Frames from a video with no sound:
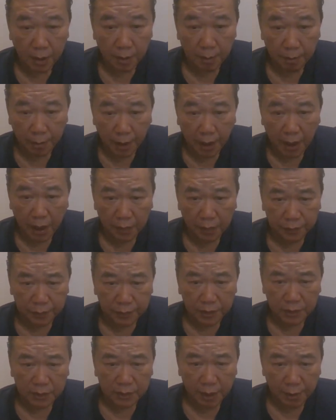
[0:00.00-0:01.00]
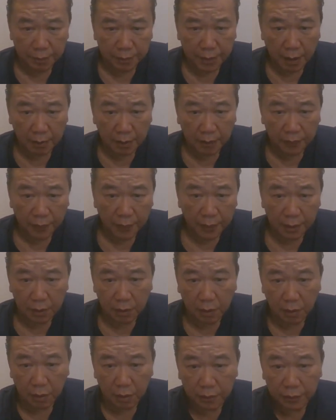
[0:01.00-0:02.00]
But after some time, they found that
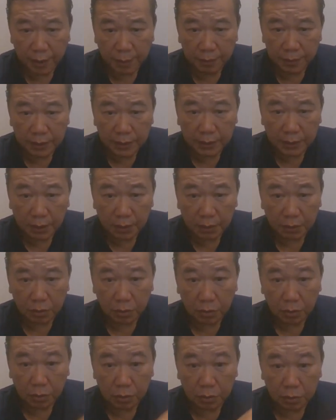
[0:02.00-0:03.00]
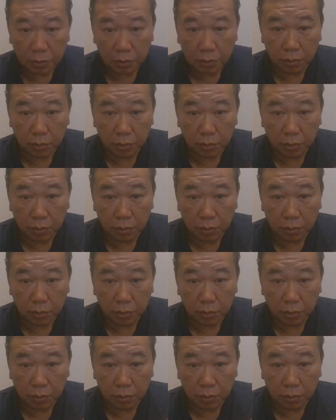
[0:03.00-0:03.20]
all of them started to